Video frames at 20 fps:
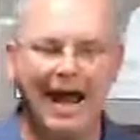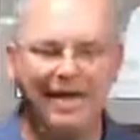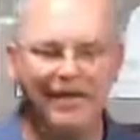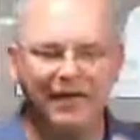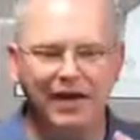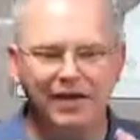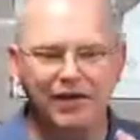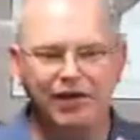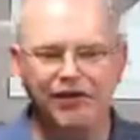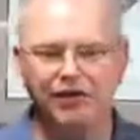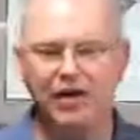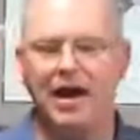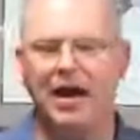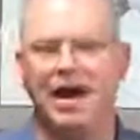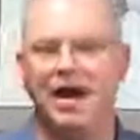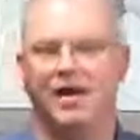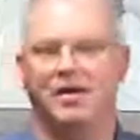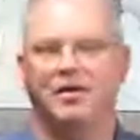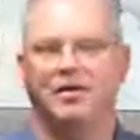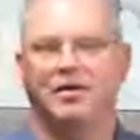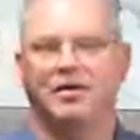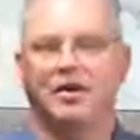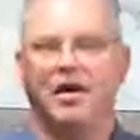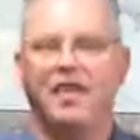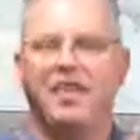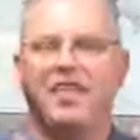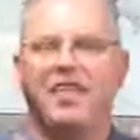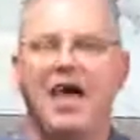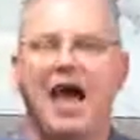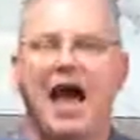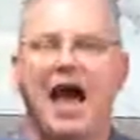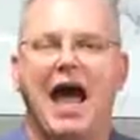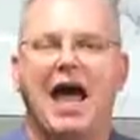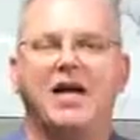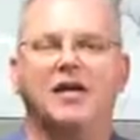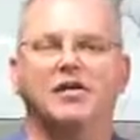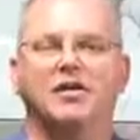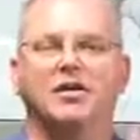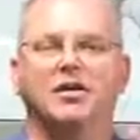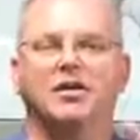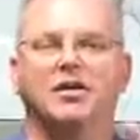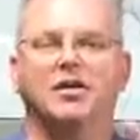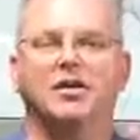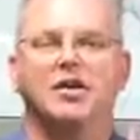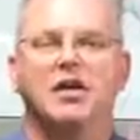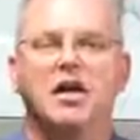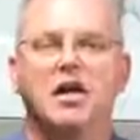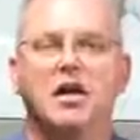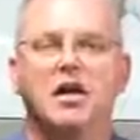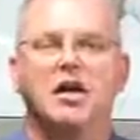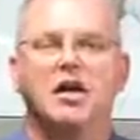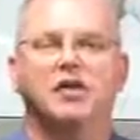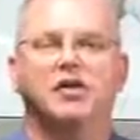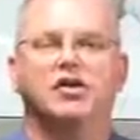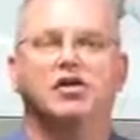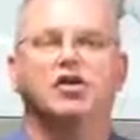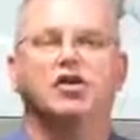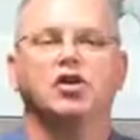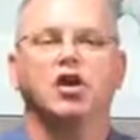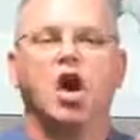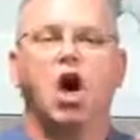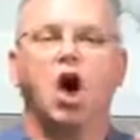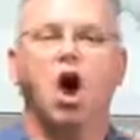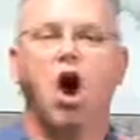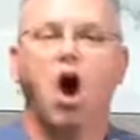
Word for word: And they said, That is